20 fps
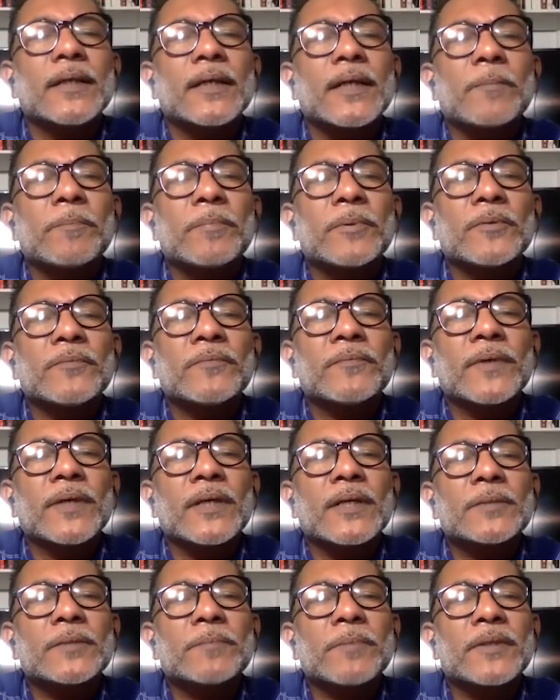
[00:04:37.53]
couple of
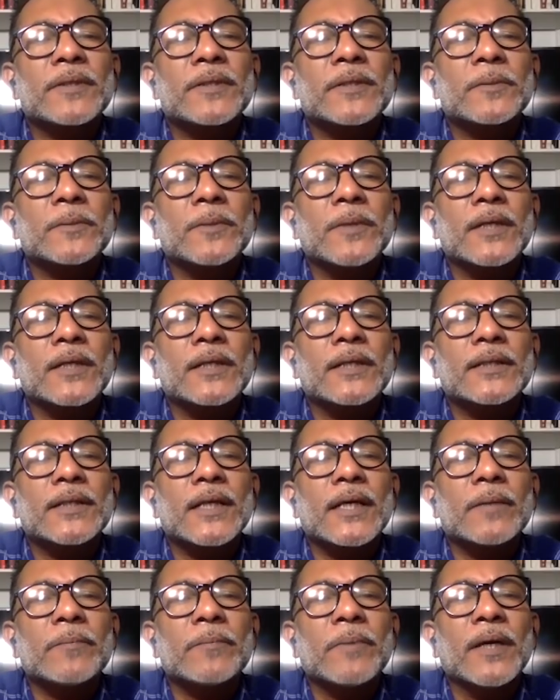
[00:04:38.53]
weeks, particularly the
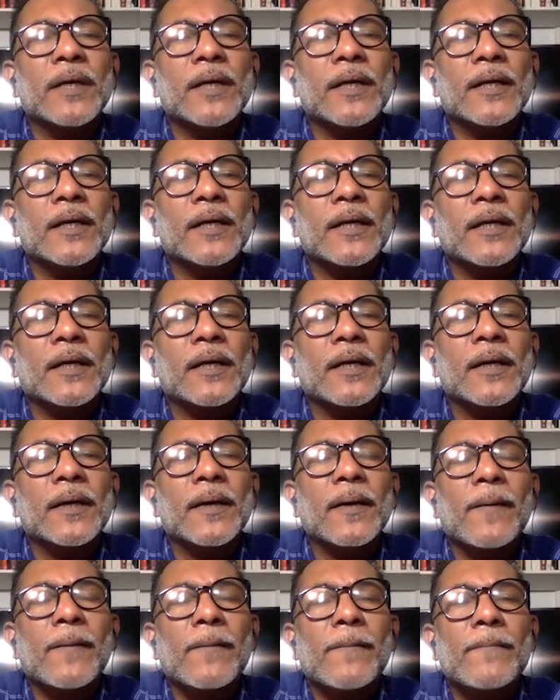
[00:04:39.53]
Taliban,
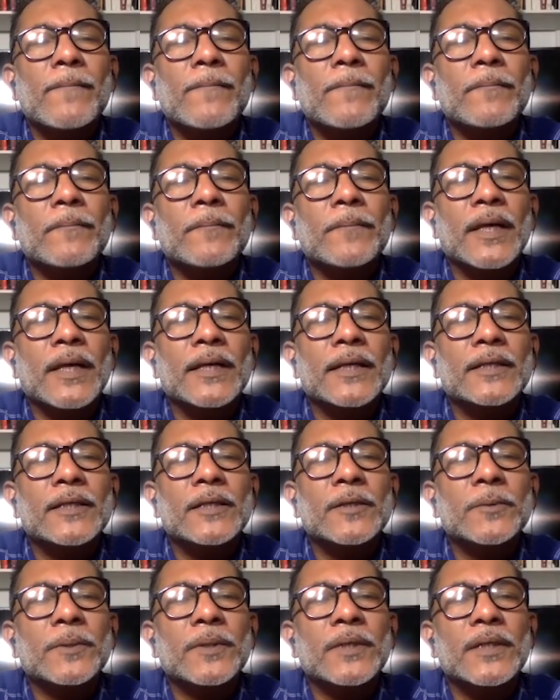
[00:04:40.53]

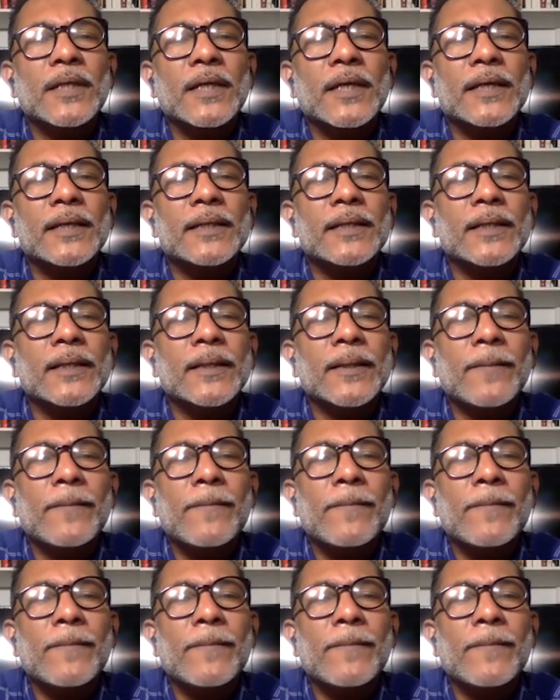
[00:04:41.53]
directly or indirectly?